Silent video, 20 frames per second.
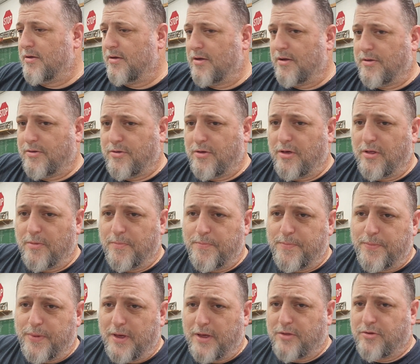I'll show you the
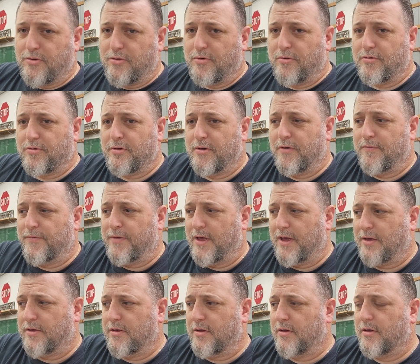pictures of
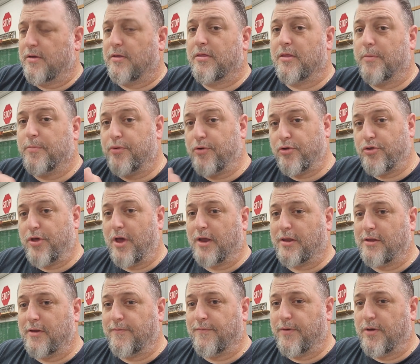like the
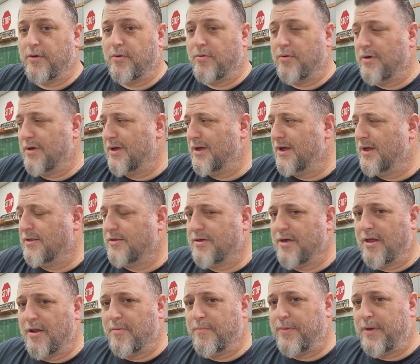projected view. It's
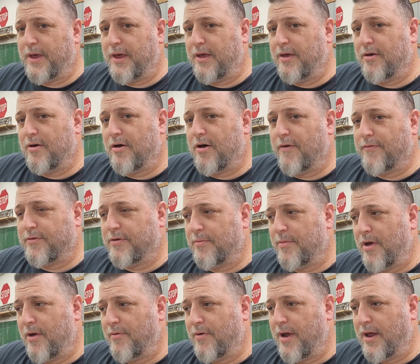going to be off to
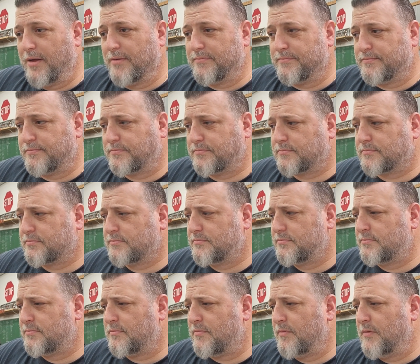my right.
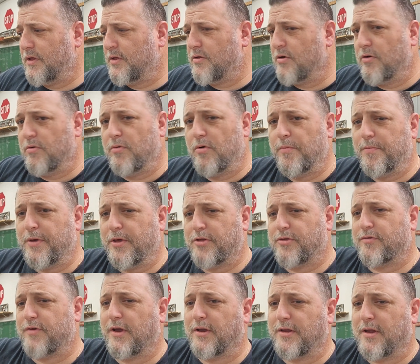So it won't be
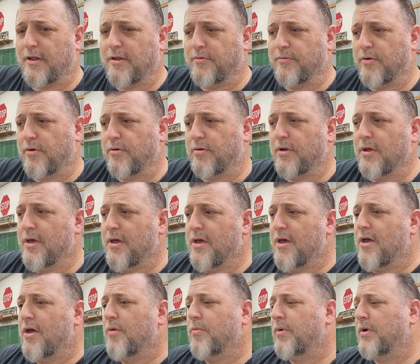straight down the road,
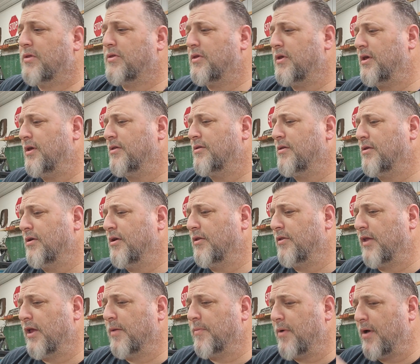which is a good
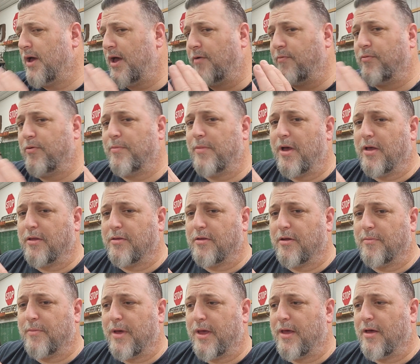thing about having one mounted
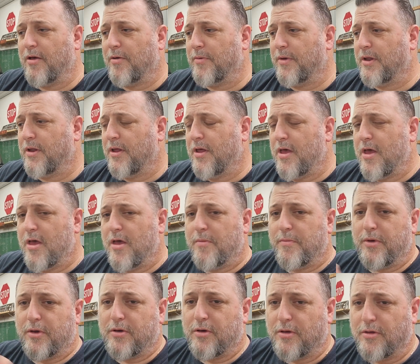on my helmet
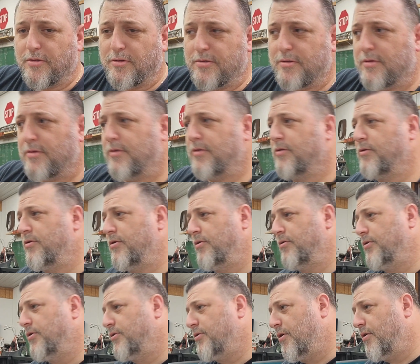because you're
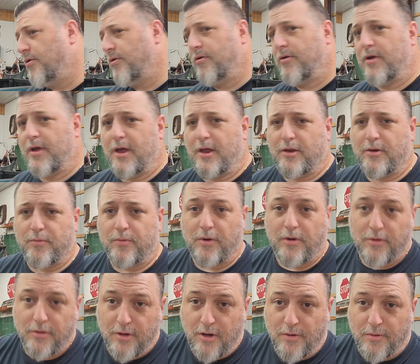usually turning your head to where
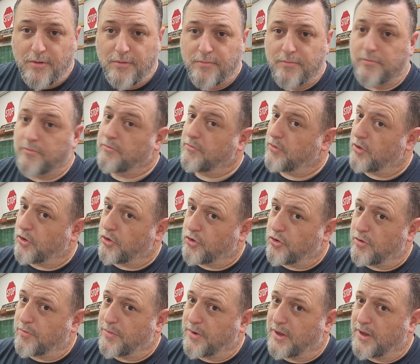you're going. You
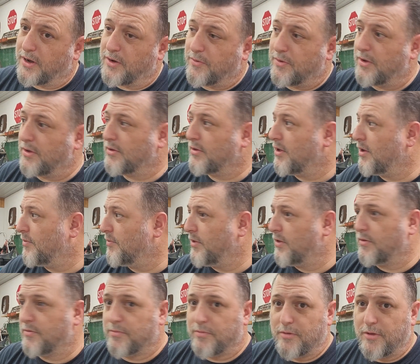should be anyway, kind of at
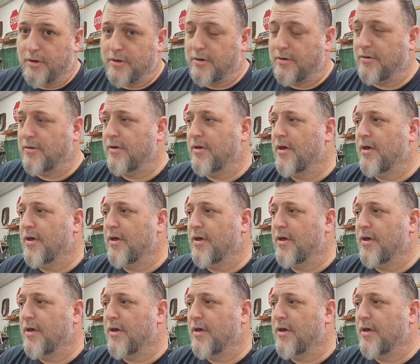least looking.